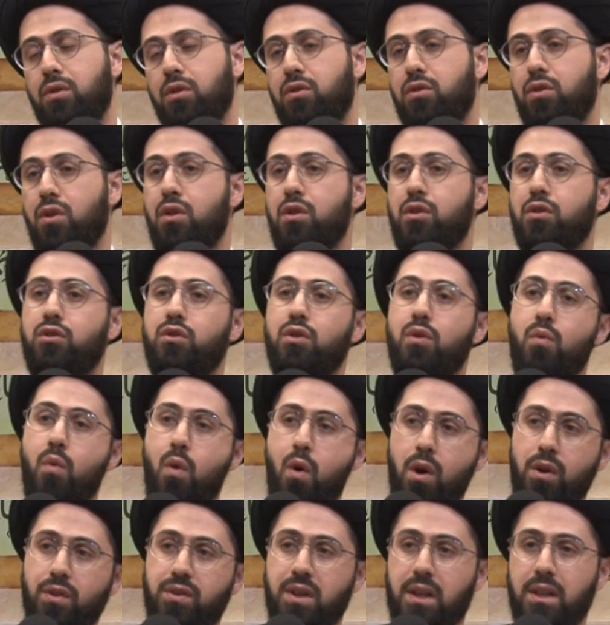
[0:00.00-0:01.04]
to turn
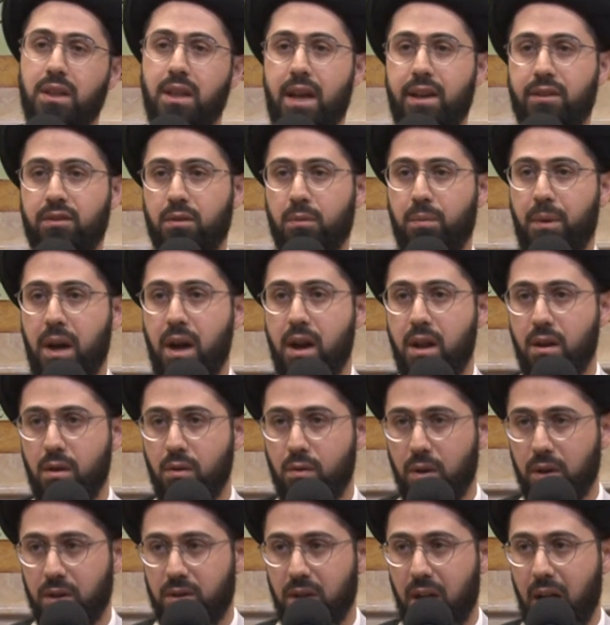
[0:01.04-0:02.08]
towards Allah subhanahu
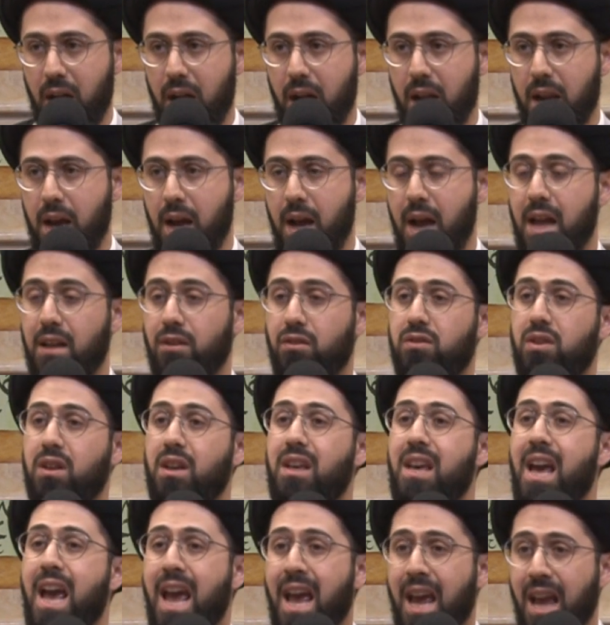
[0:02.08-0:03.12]
wa ta'ala and to
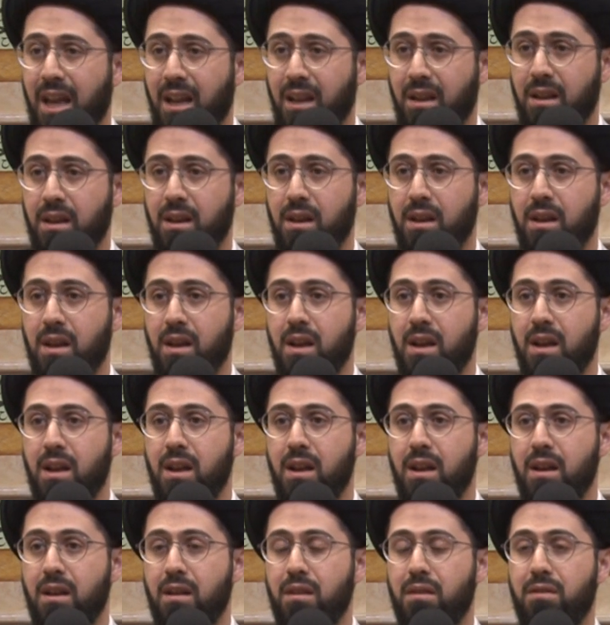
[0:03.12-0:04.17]
gain,
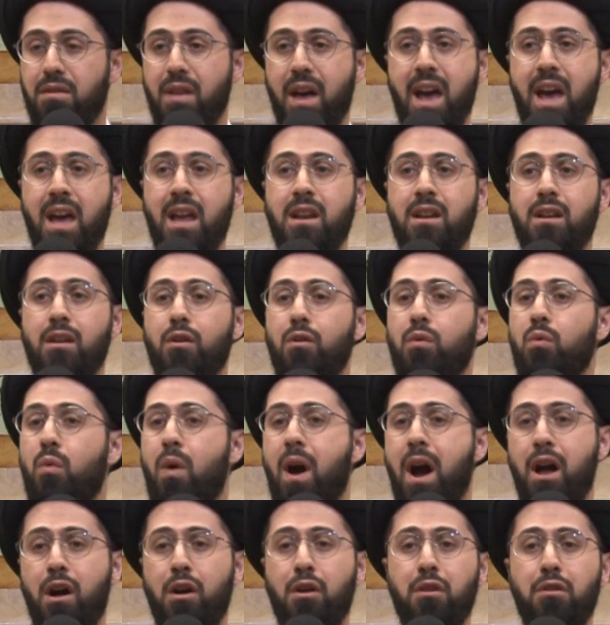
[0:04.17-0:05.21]
then
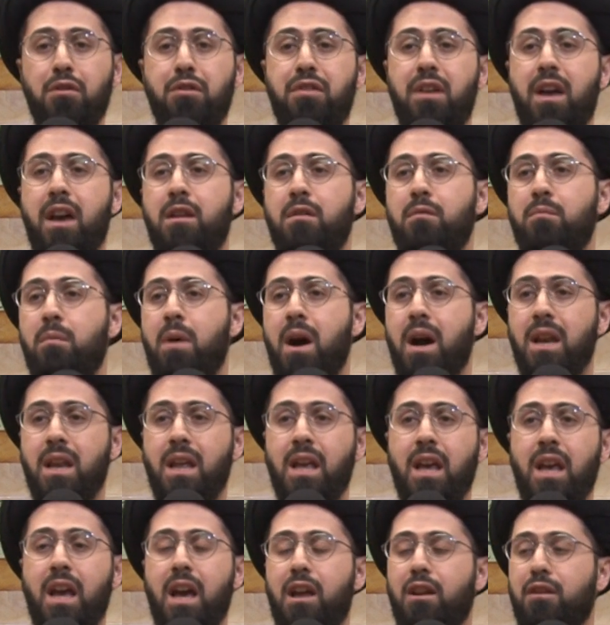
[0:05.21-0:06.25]
wealth and
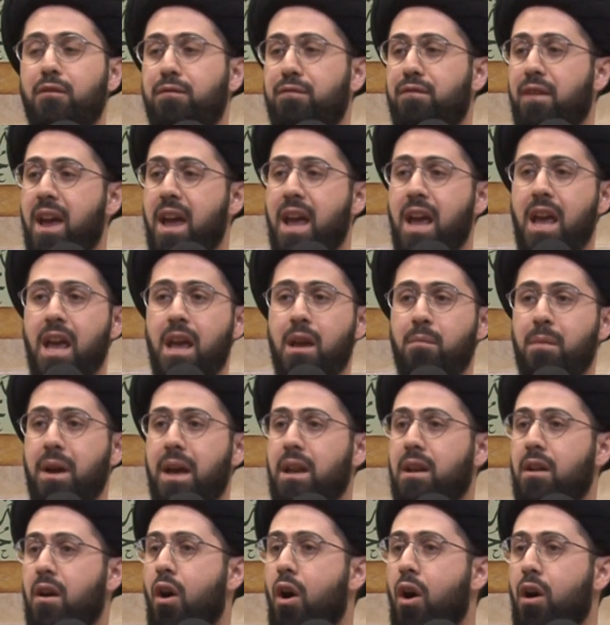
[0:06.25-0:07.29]
money and fame
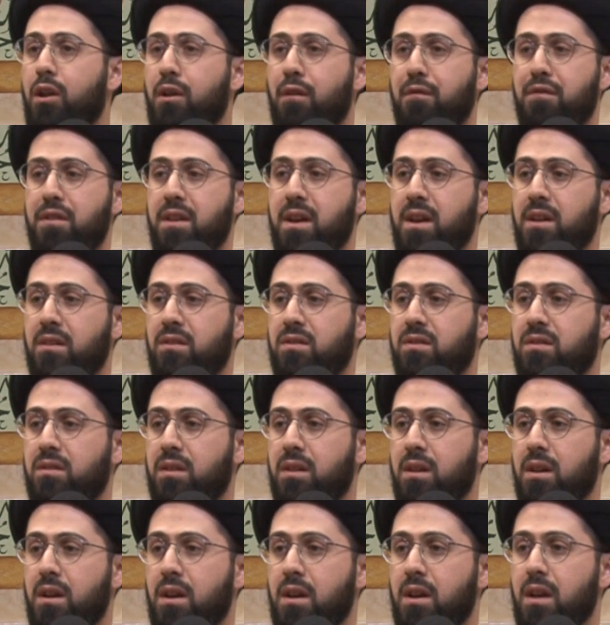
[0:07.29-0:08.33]
and all of this
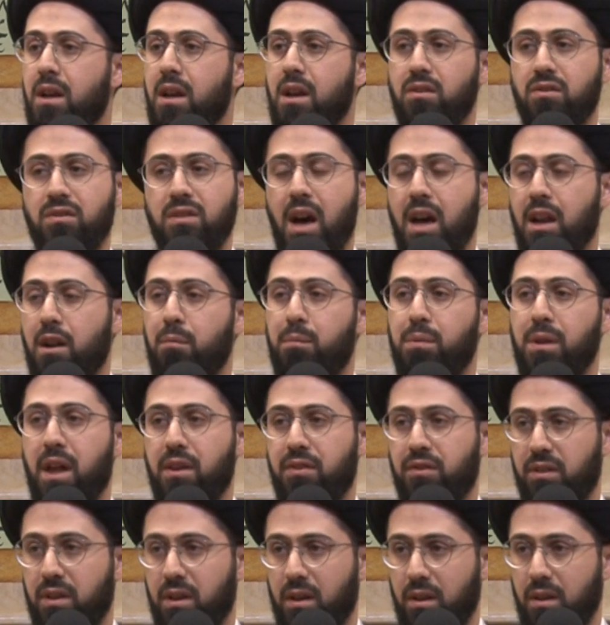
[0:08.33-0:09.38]
is not a
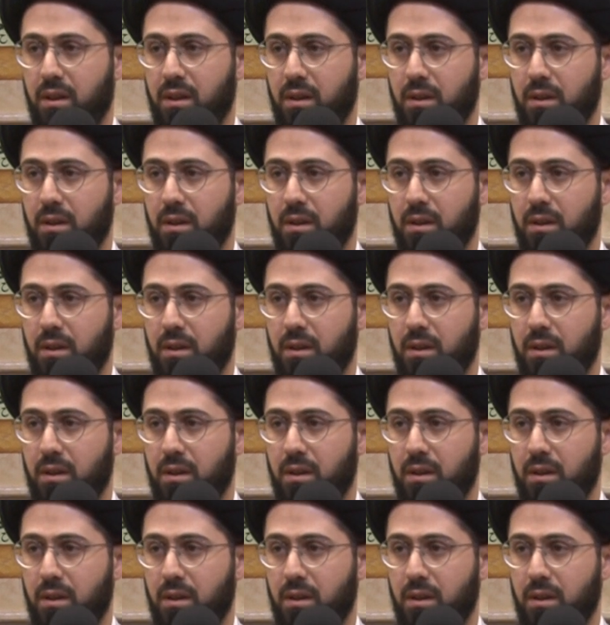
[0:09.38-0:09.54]
blessing.